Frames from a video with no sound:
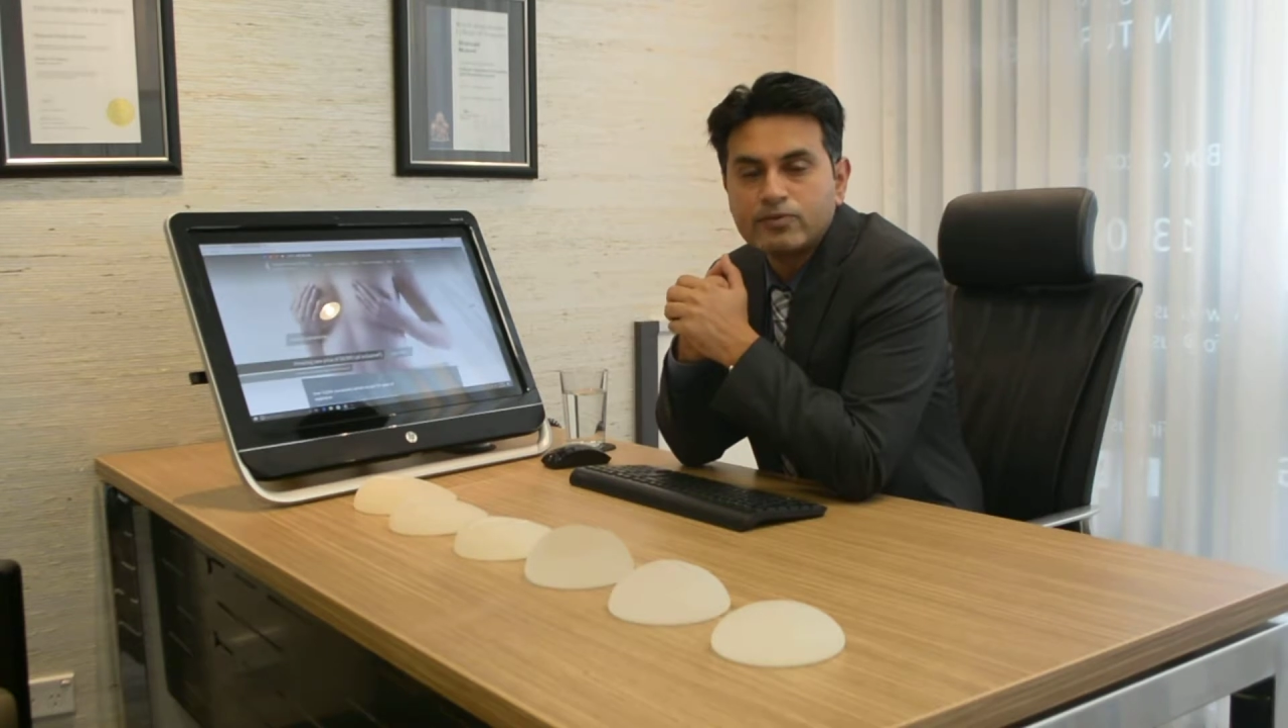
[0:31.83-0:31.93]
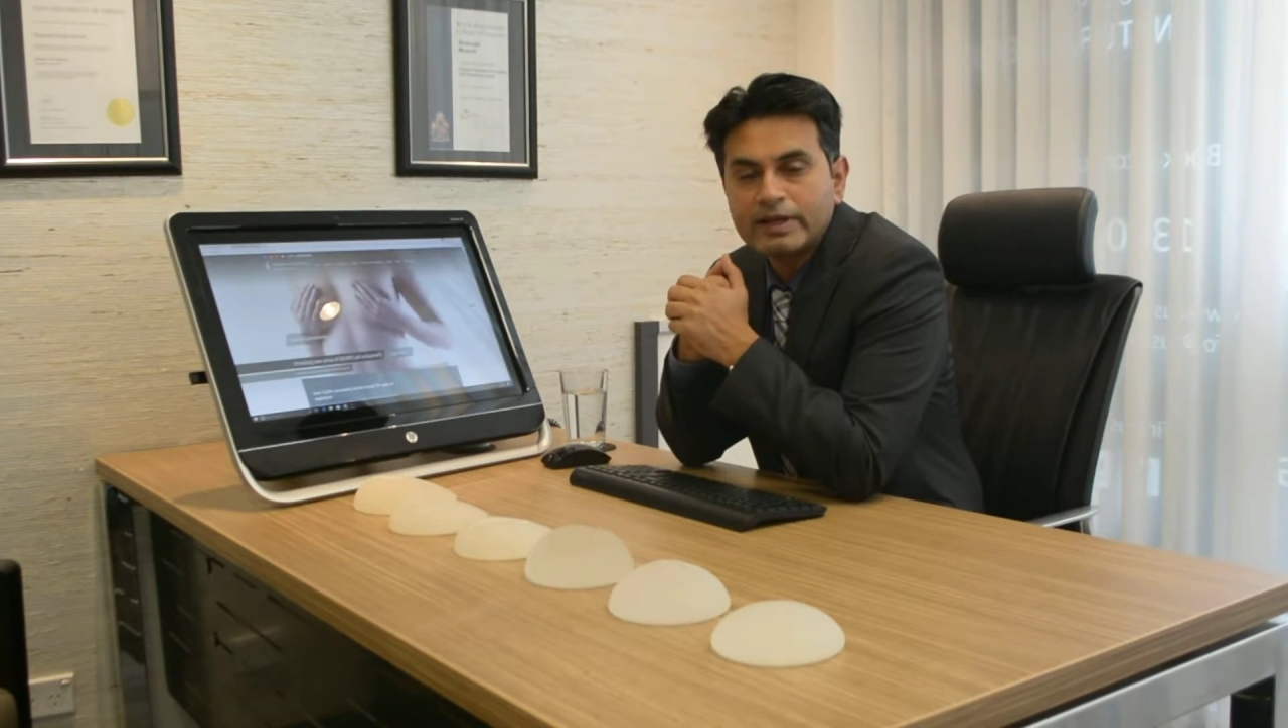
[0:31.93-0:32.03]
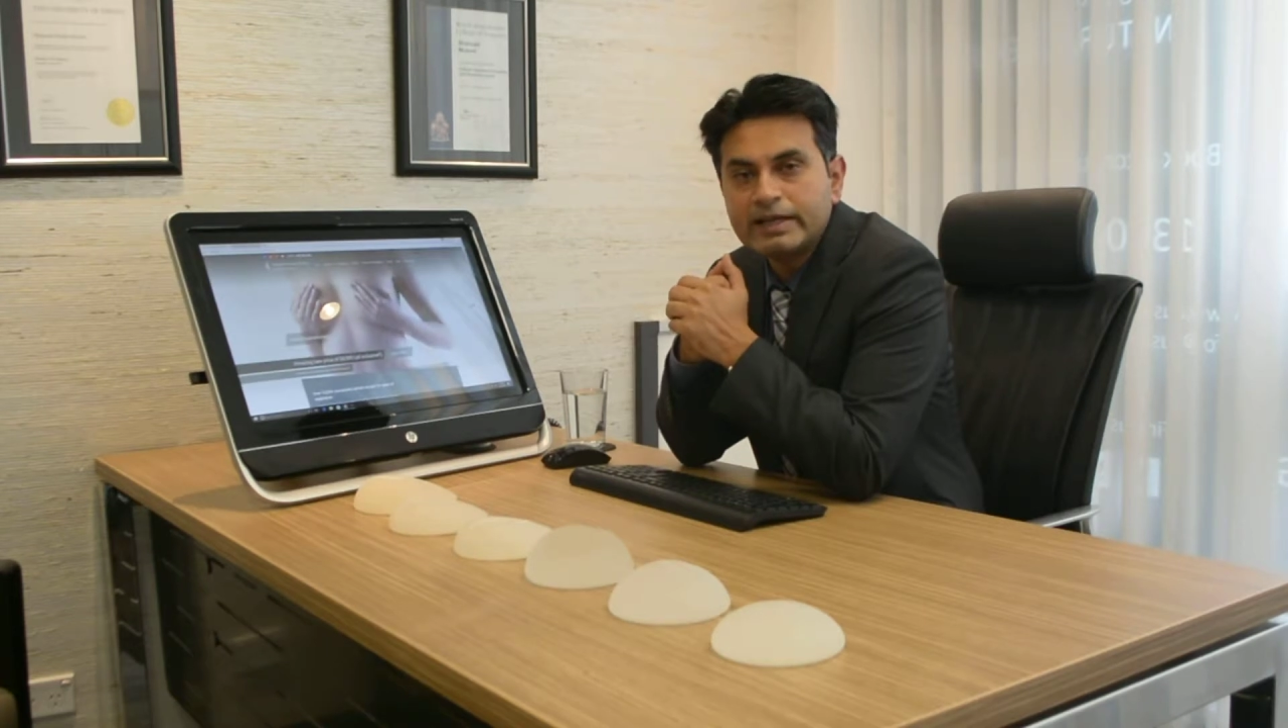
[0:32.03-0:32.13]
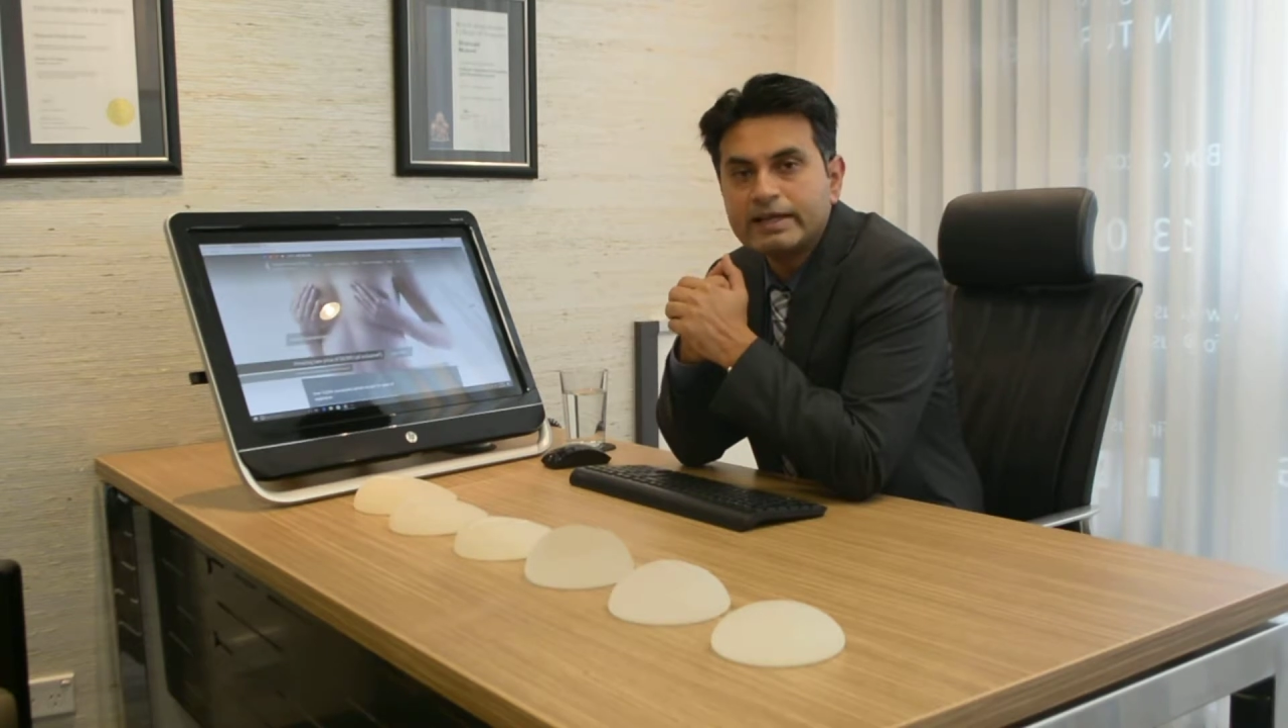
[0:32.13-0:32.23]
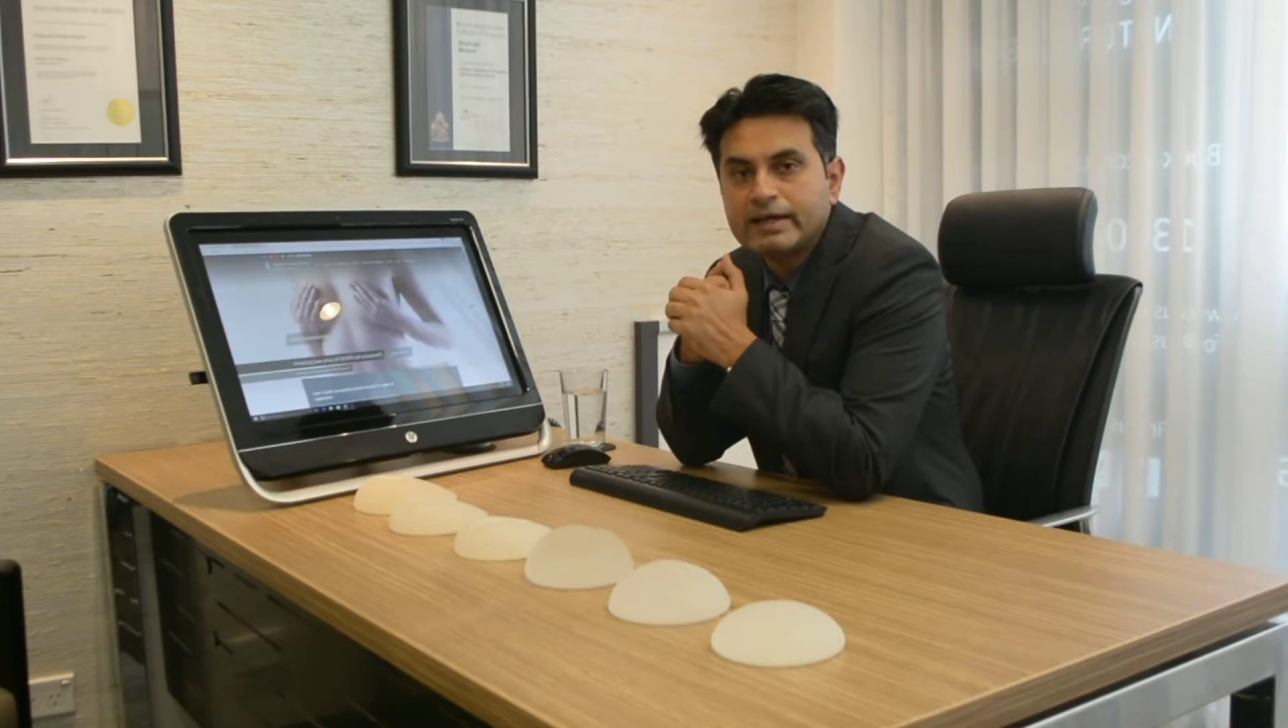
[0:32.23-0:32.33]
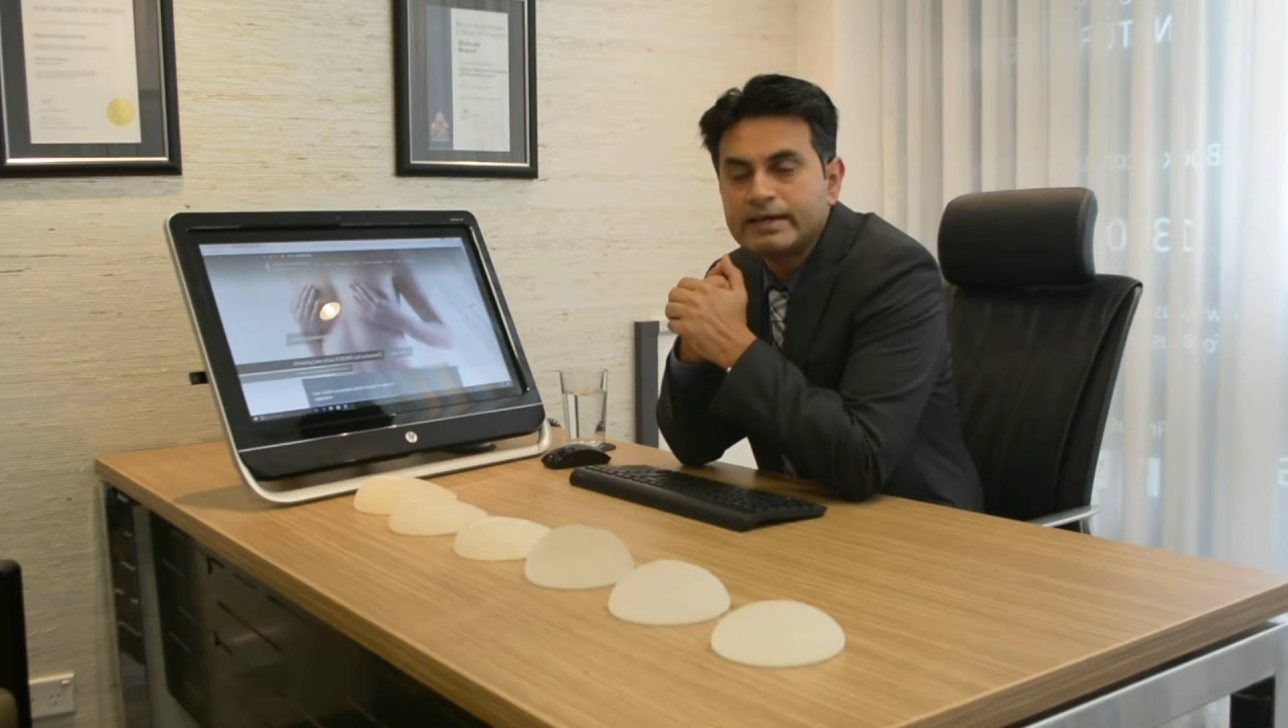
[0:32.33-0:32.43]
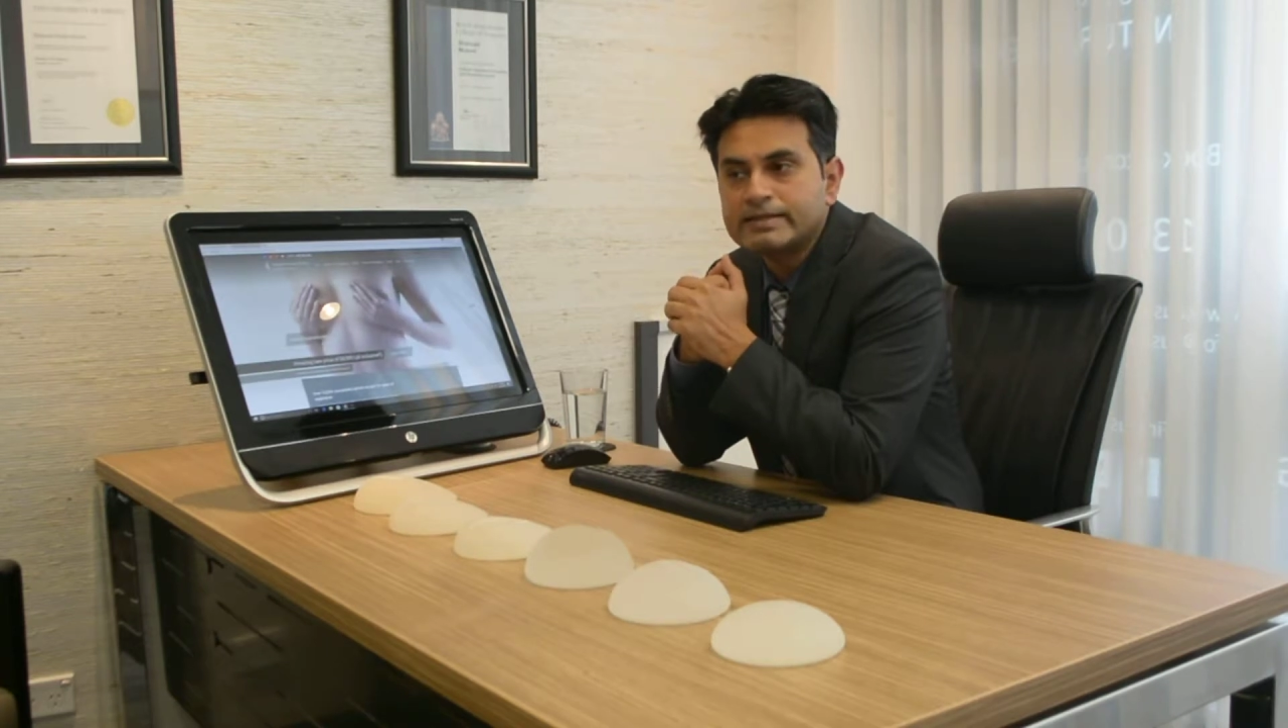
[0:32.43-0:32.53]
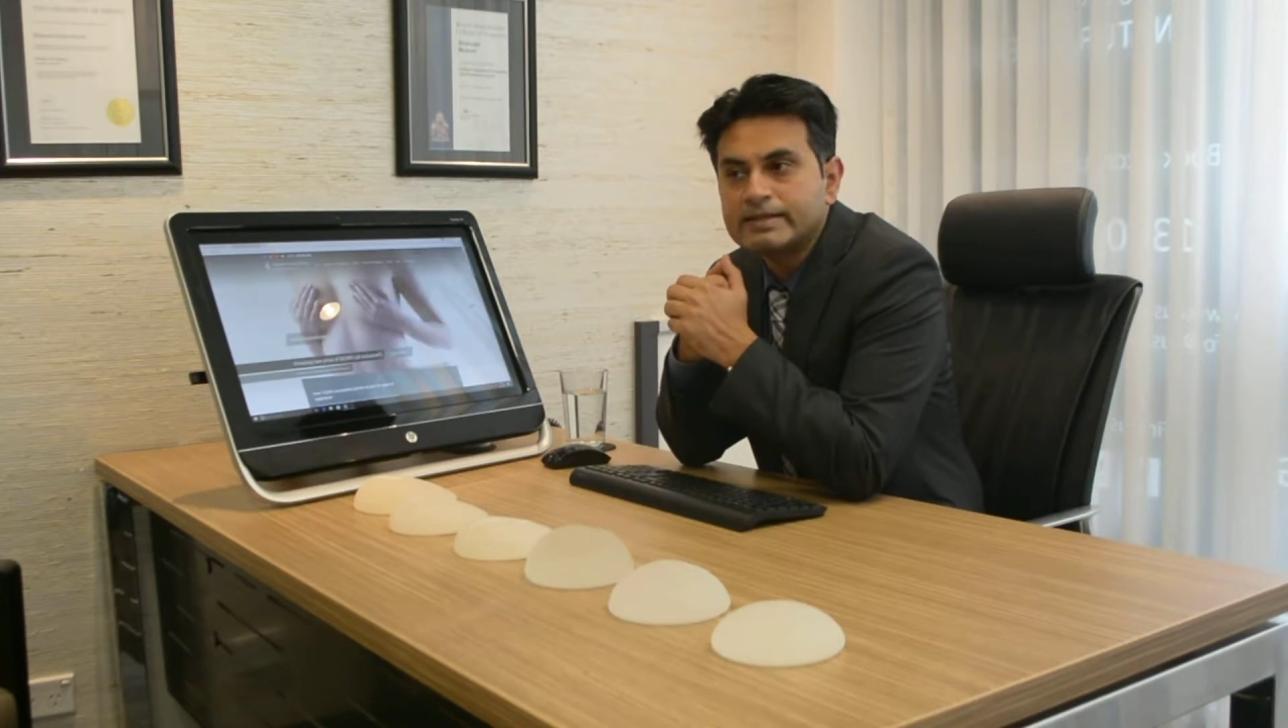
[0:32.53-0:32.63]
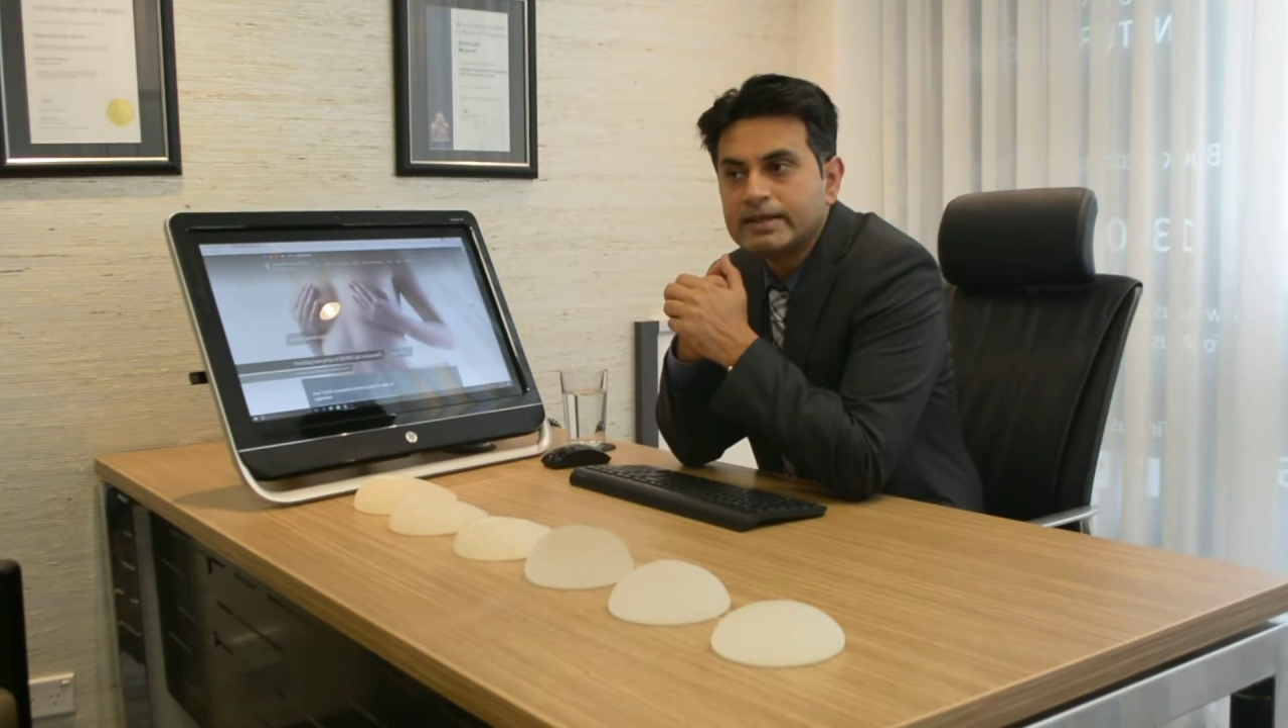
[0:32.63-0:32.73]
really can't